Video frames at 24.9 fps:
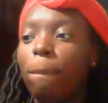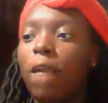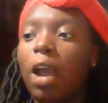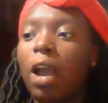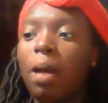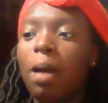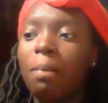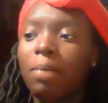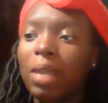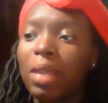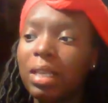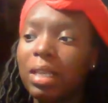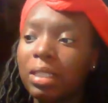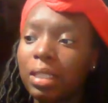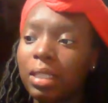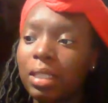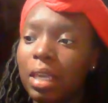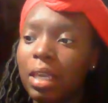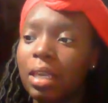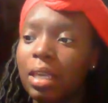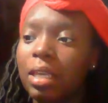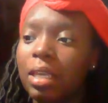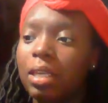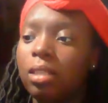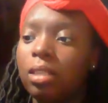Next
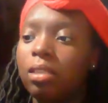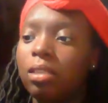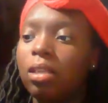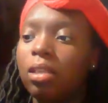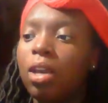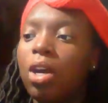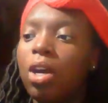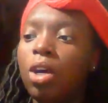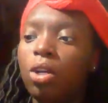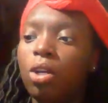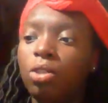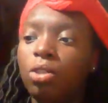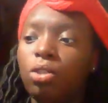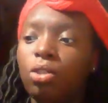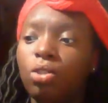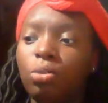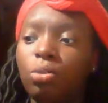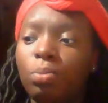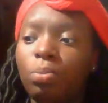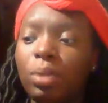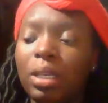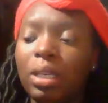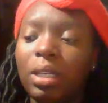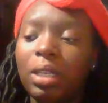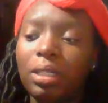thing is to
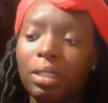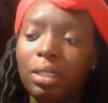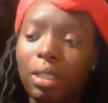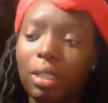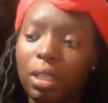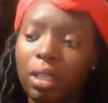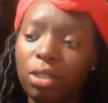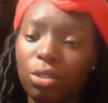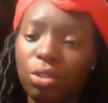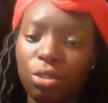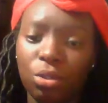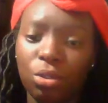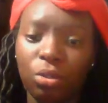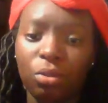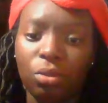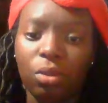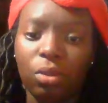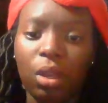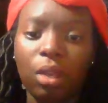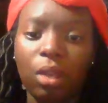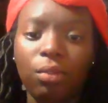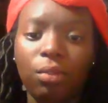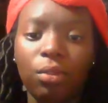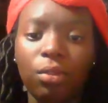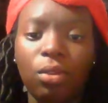be intentional.
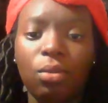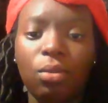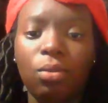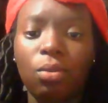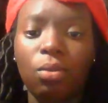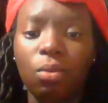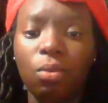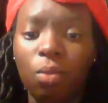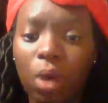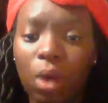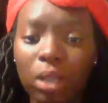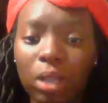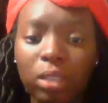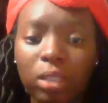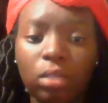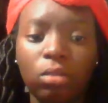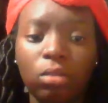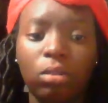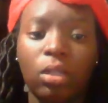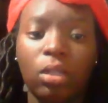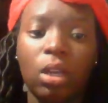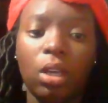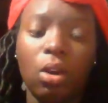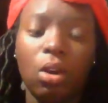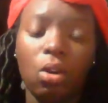If you want to
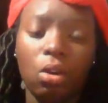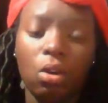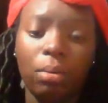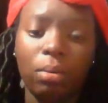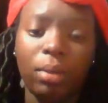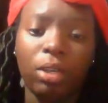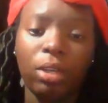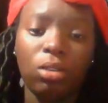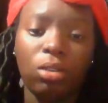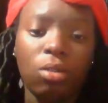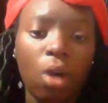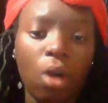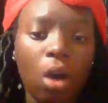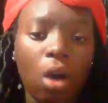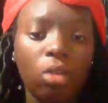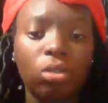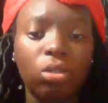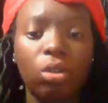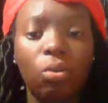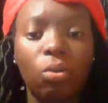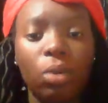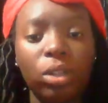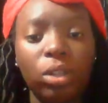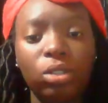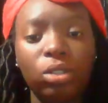stay home and you
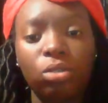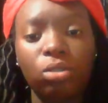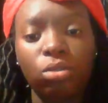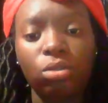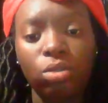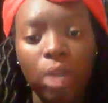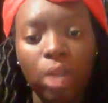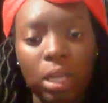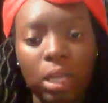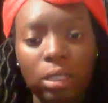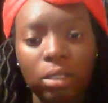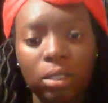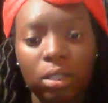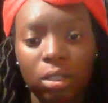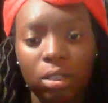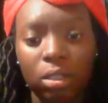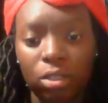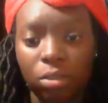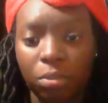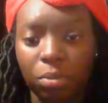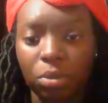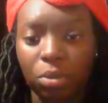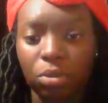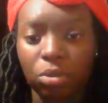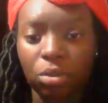also want to try to
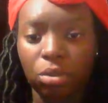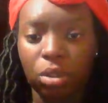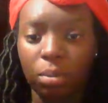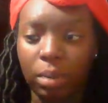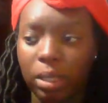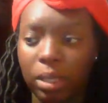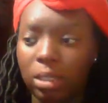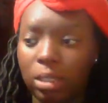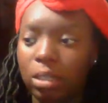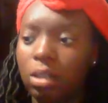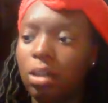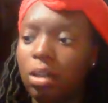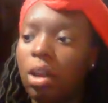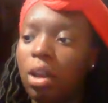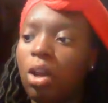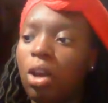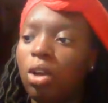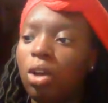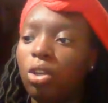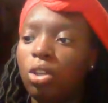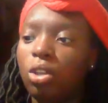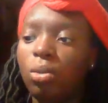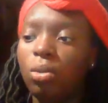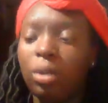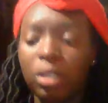contribute to the budget,
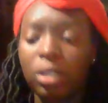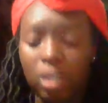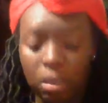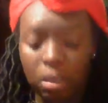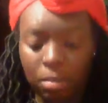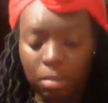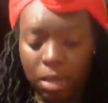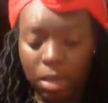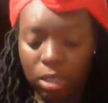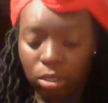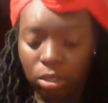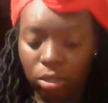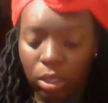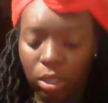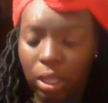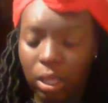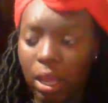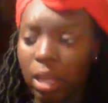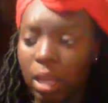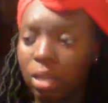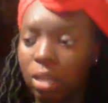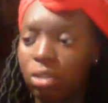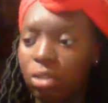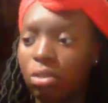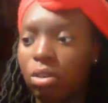you want to make sure
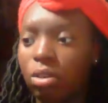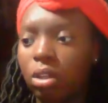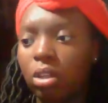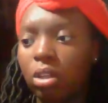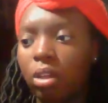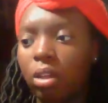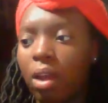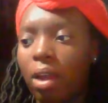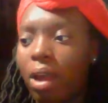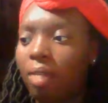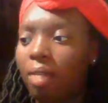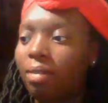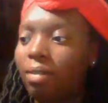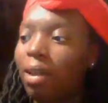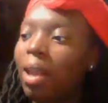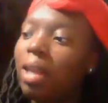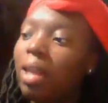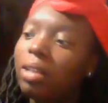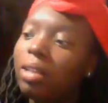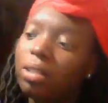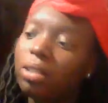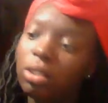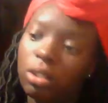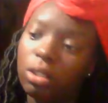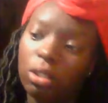that you either have
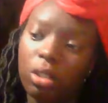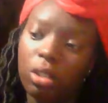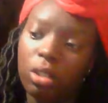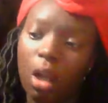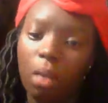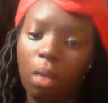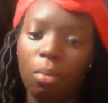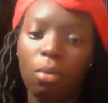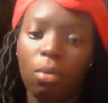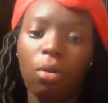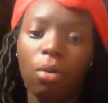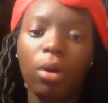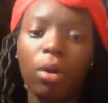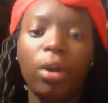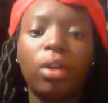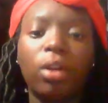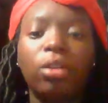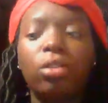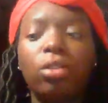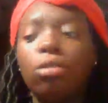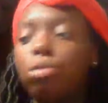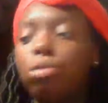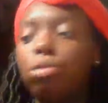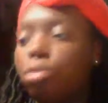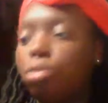an Etsy shop or a
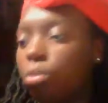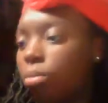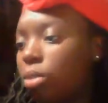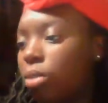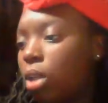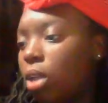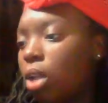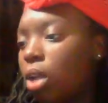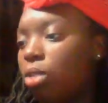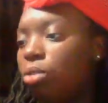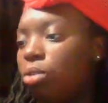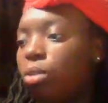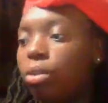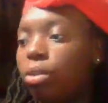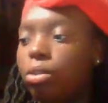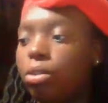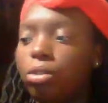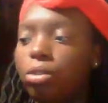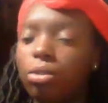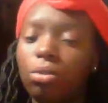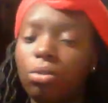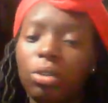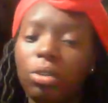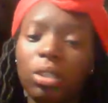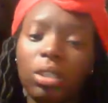YouTube channel, or
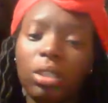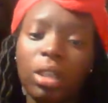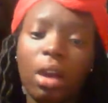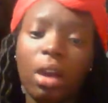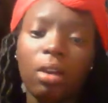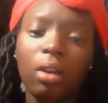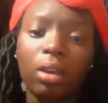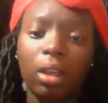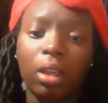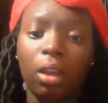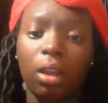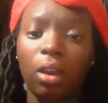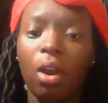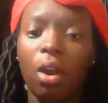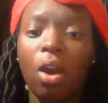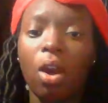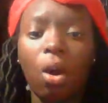you're doing childcare,